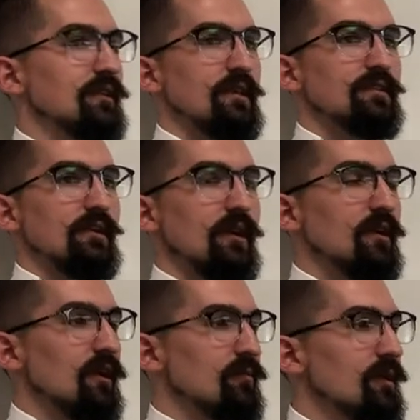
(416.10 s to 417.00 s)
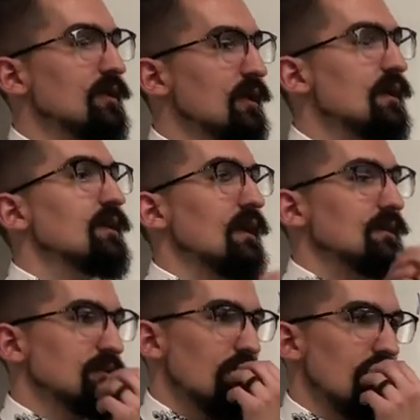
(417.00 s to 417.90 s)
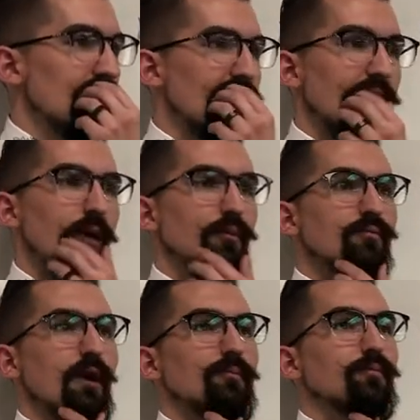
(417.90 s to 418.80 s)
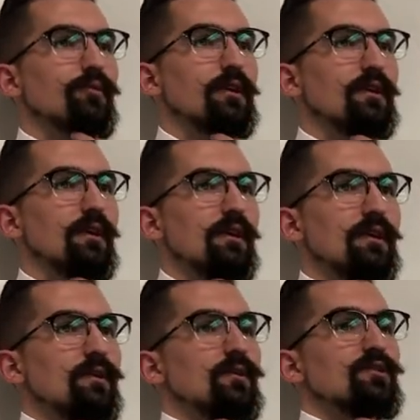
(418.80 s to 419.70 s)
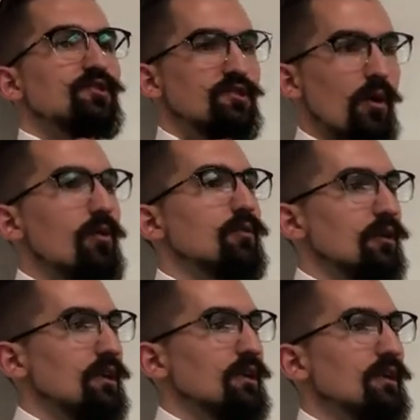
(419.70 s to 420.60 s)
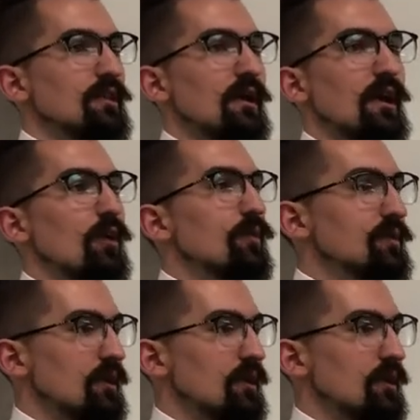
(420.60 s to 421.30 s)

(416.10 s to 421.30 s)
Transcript: yeah, that's like a condiment. Yeah, so I, I, I would probably start looking in the aisle with